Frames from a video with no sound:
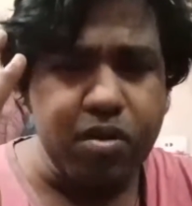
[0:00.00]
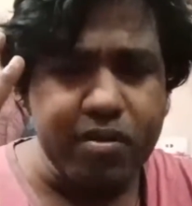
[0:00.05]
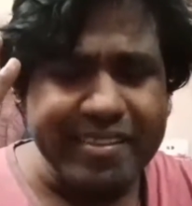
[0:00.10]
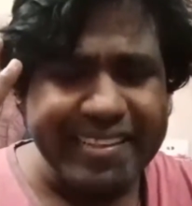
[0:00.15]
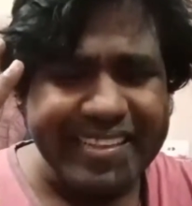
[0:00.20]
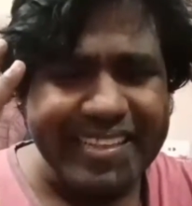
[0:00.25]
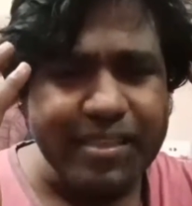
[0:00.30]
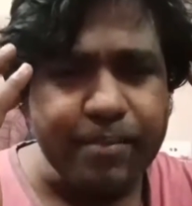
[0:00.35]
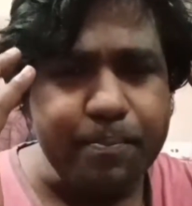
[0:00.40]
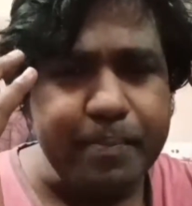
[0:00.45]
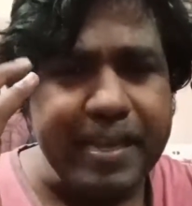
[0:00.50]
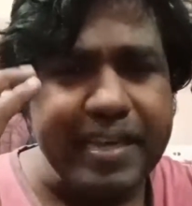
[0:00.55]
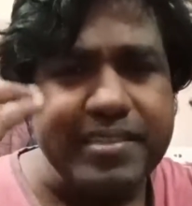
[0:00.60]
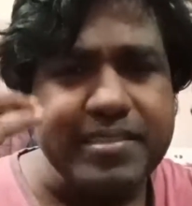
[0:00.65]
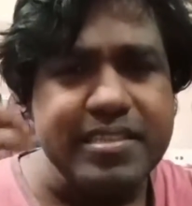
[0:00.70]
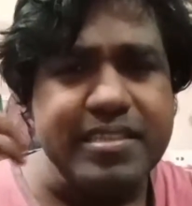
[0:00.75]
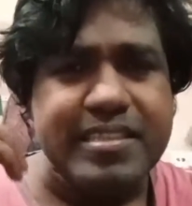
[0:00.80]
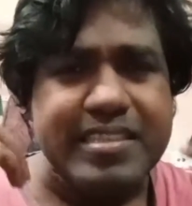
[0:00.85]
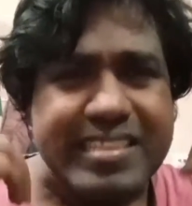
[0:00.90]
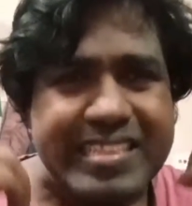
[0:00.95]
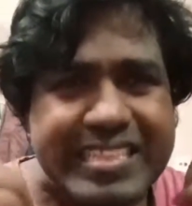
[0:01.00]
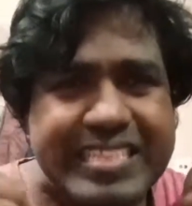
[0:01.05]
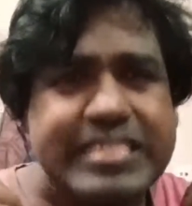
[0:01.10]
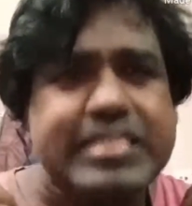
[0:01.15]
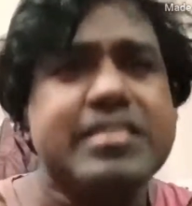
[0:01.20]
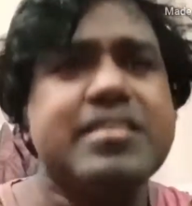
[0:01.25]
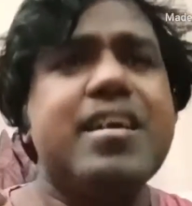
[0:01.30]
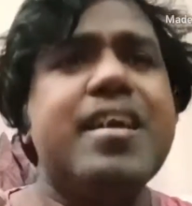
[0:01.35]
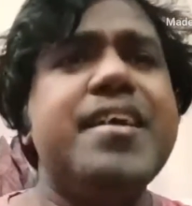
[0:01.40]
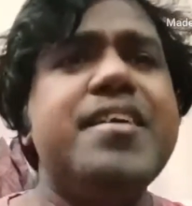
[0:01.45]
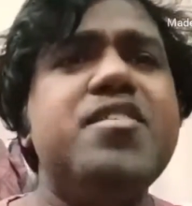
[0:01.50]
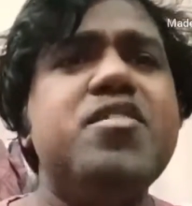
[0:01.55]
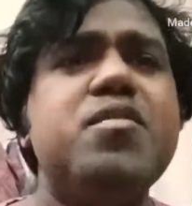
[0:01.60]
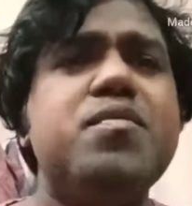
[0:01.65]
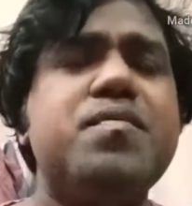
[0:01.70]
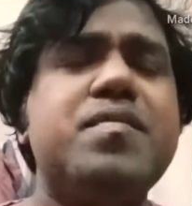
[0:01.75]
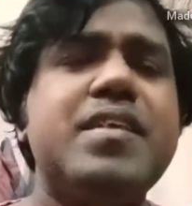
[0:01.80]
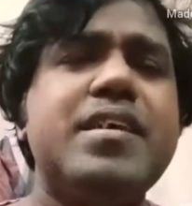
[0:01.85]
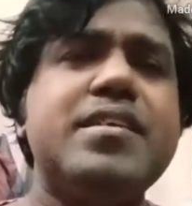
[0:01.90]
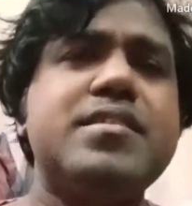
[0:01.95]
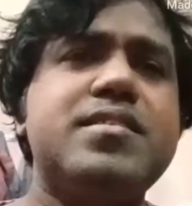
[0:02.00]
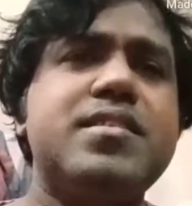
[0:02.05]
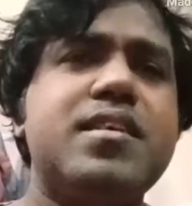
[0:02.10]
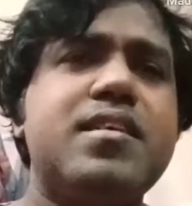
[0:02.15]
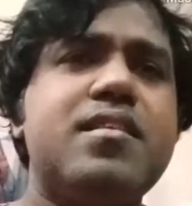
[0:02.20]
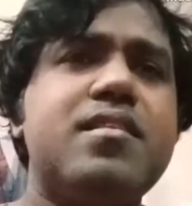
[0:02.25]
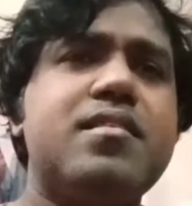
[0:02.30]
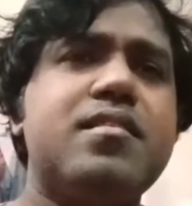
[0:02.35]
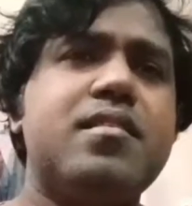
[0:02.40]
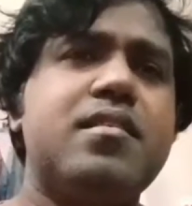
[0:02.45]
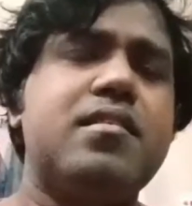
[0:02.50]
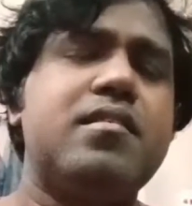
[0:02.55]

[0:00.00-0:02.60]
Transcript: or imagine this kind of things. Yeah,